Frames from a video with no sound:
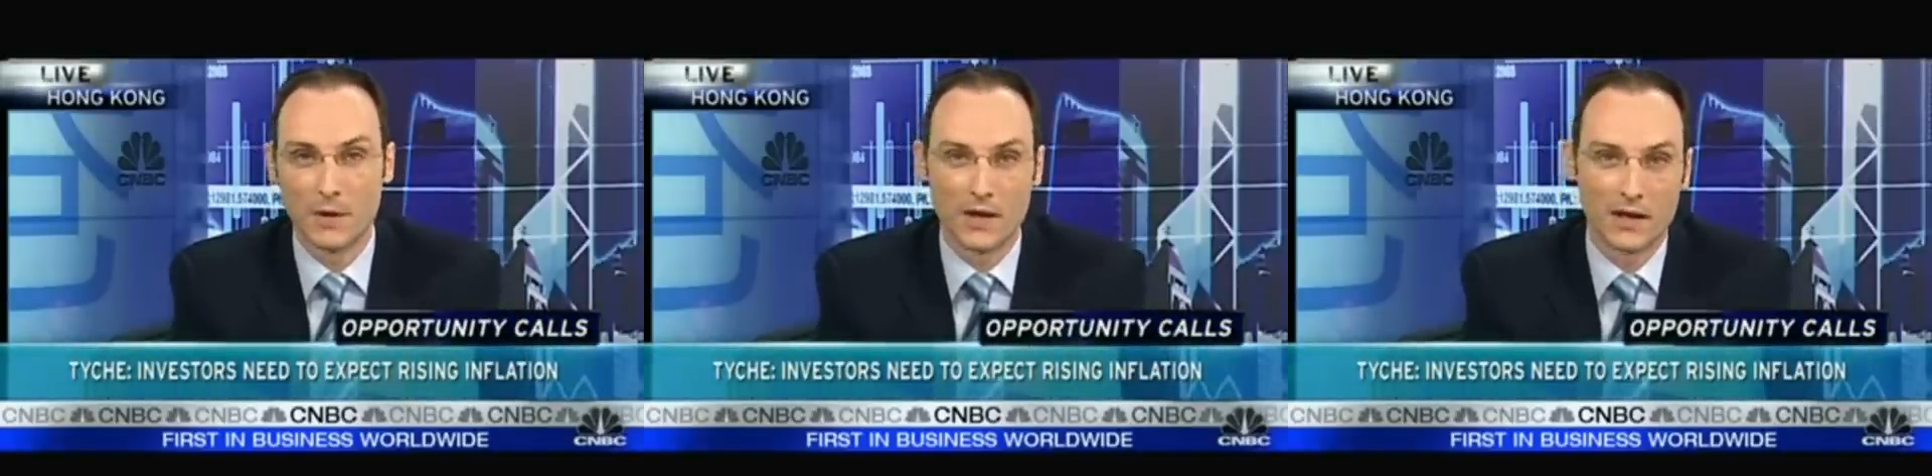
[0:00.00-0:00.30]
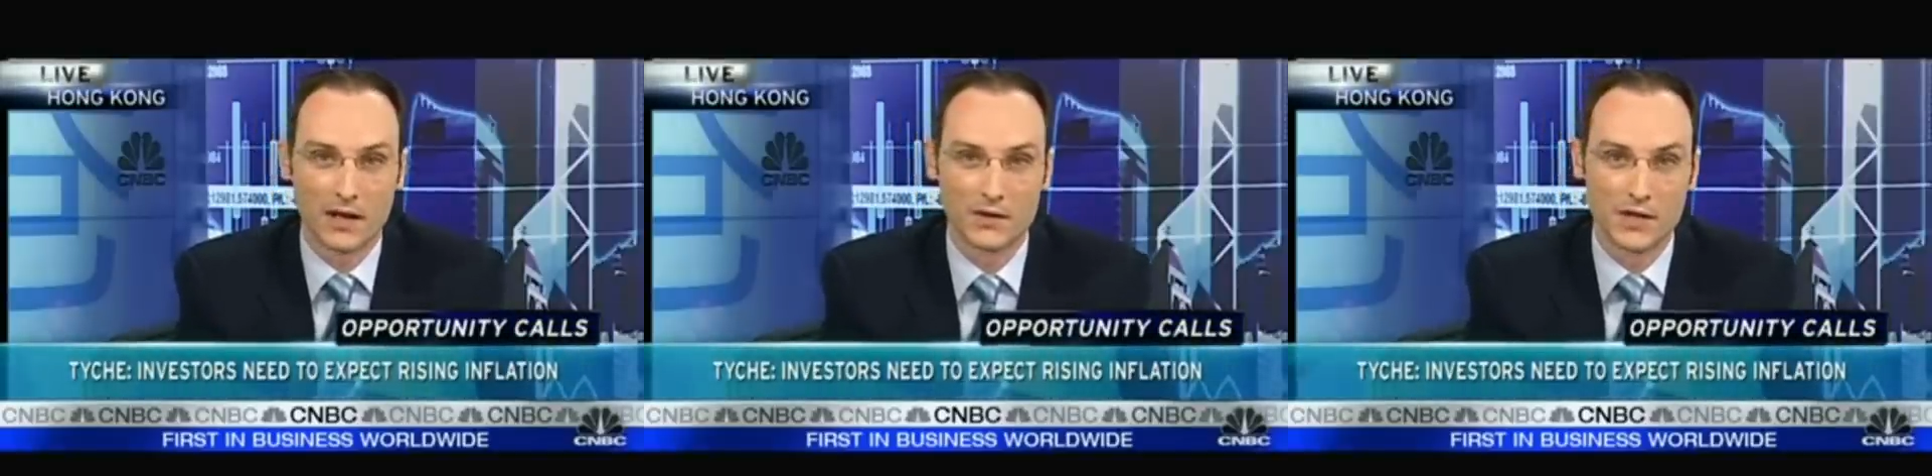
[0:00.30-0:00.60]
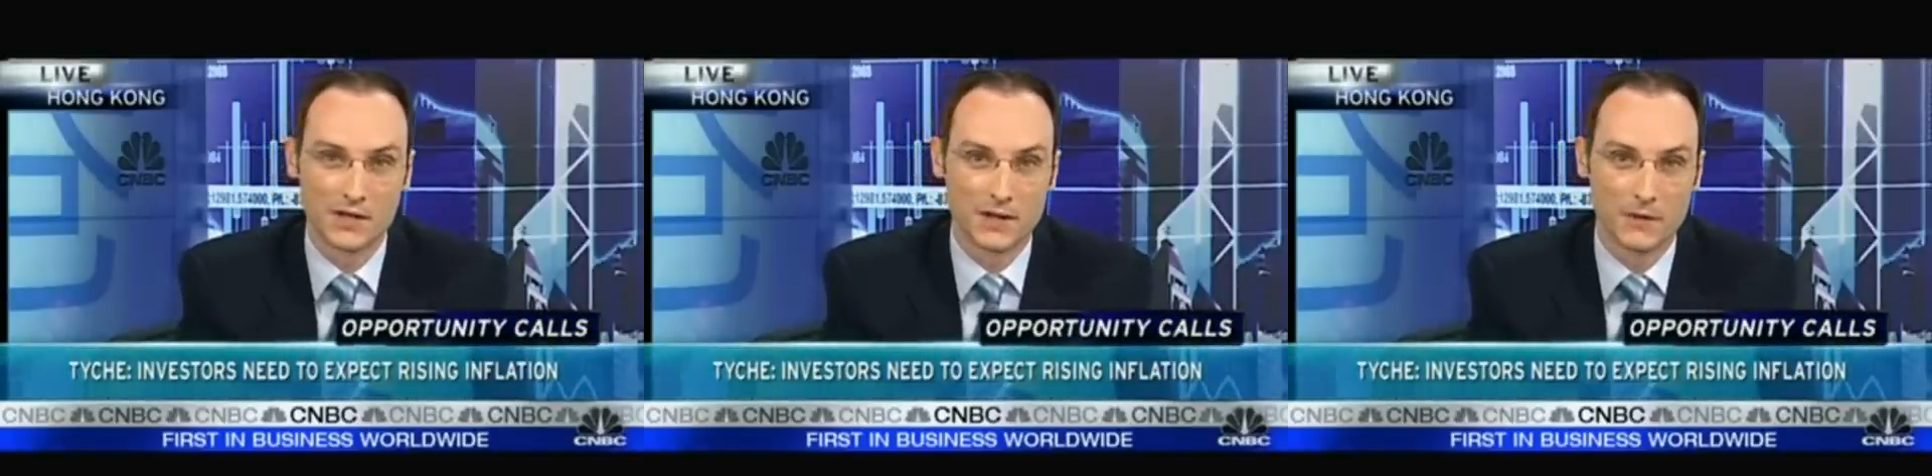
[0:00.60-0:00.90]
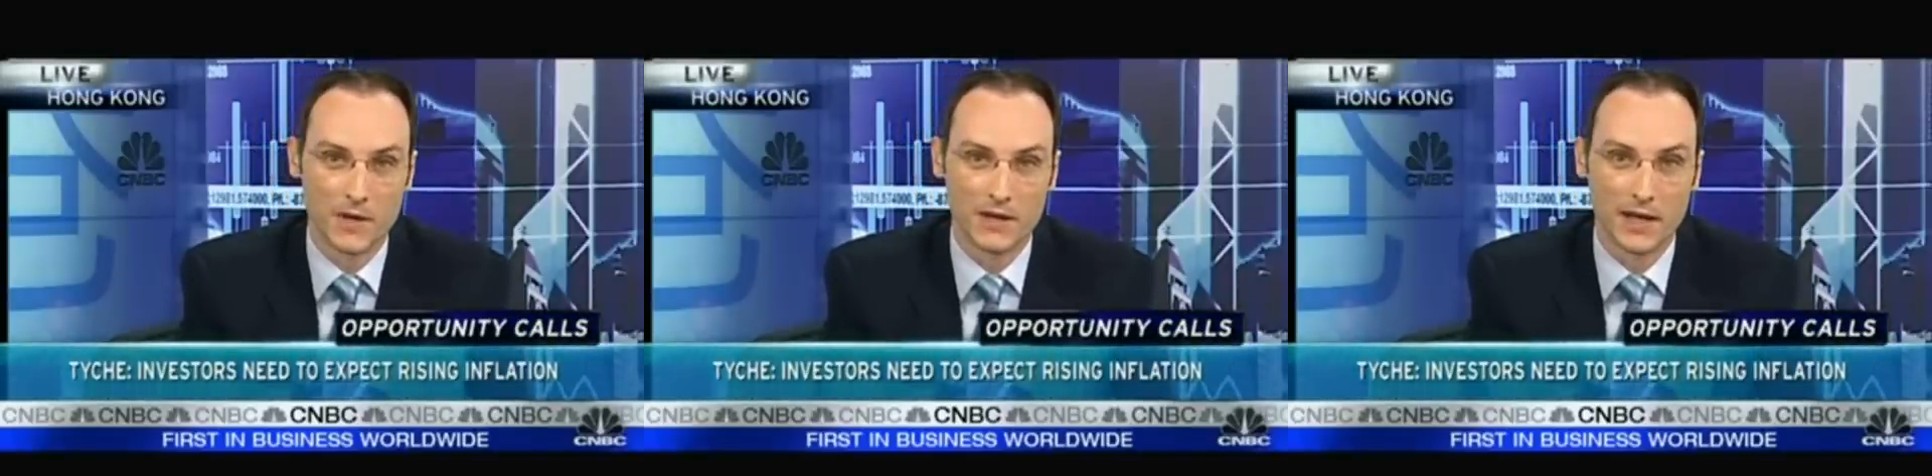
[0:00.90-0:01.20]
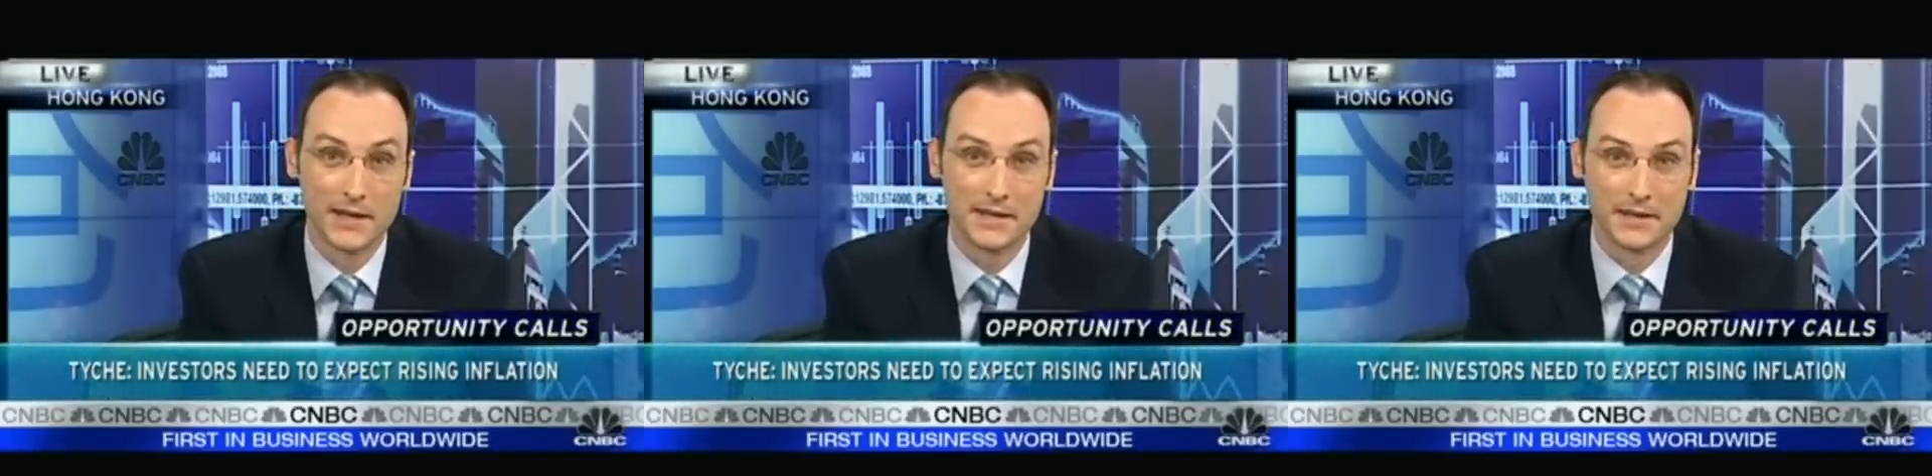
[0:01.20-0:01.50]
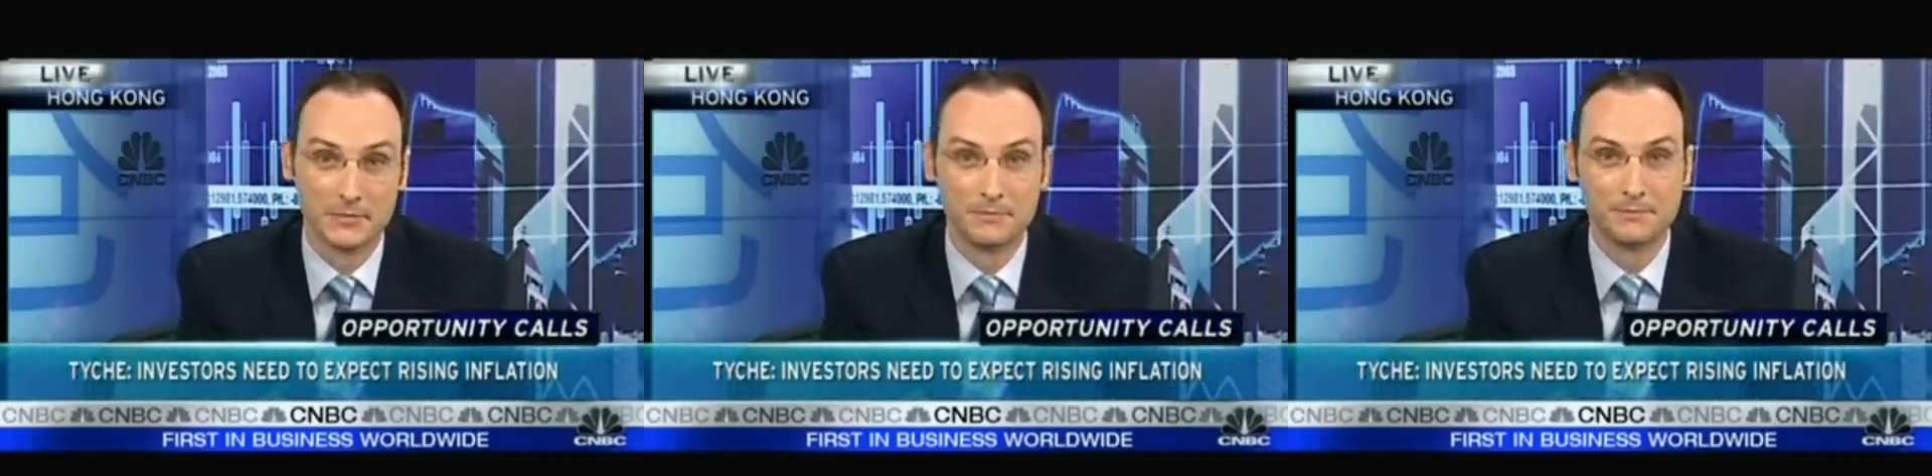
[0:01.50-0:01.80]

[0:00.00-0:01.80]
other countries within Asia.